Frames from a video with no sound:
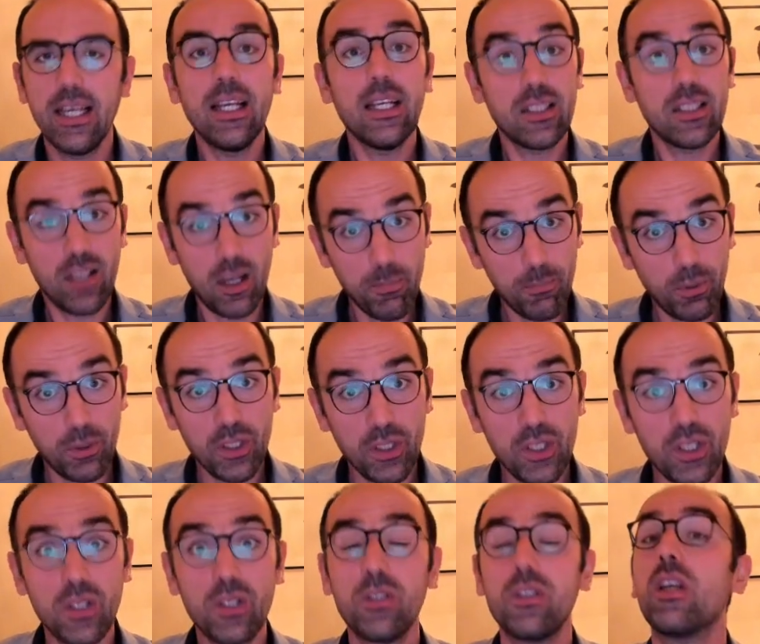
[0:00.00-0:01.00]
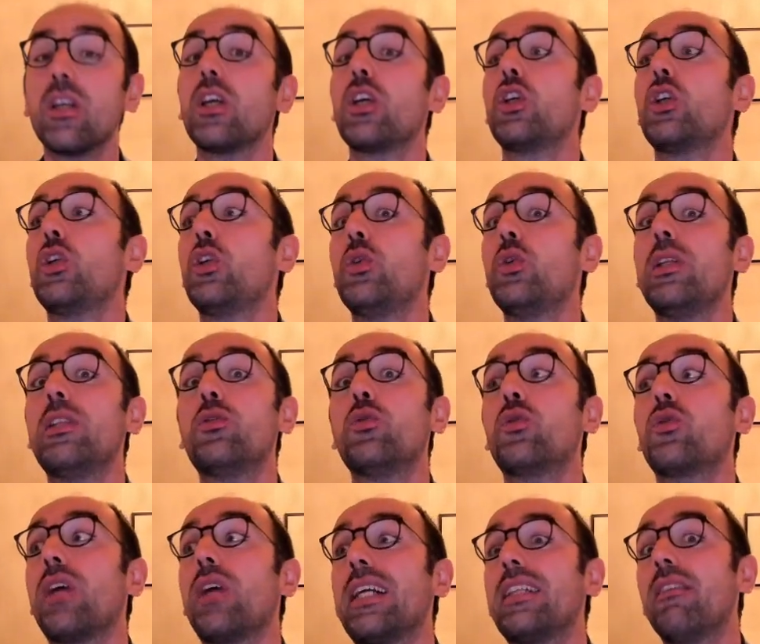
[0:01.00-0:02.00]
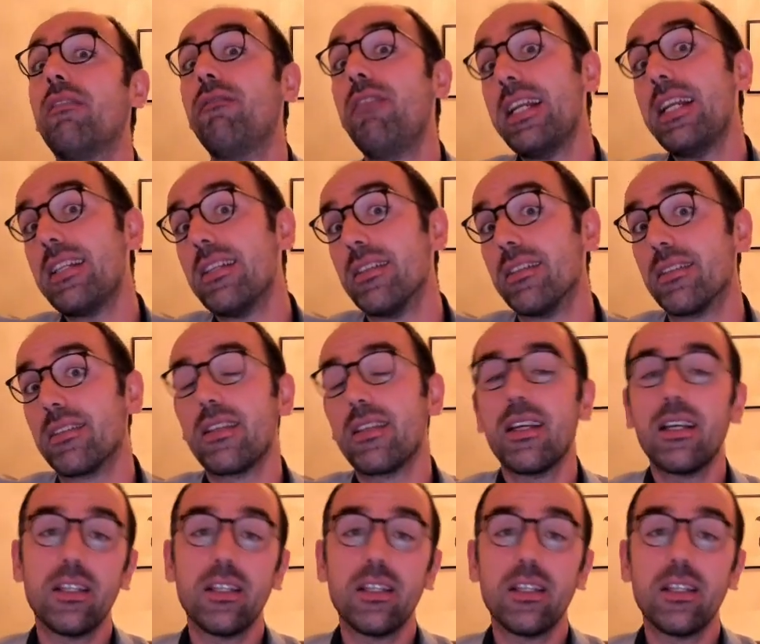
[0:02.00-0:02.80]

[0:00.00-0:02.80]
Some positions, you need to create a weakness.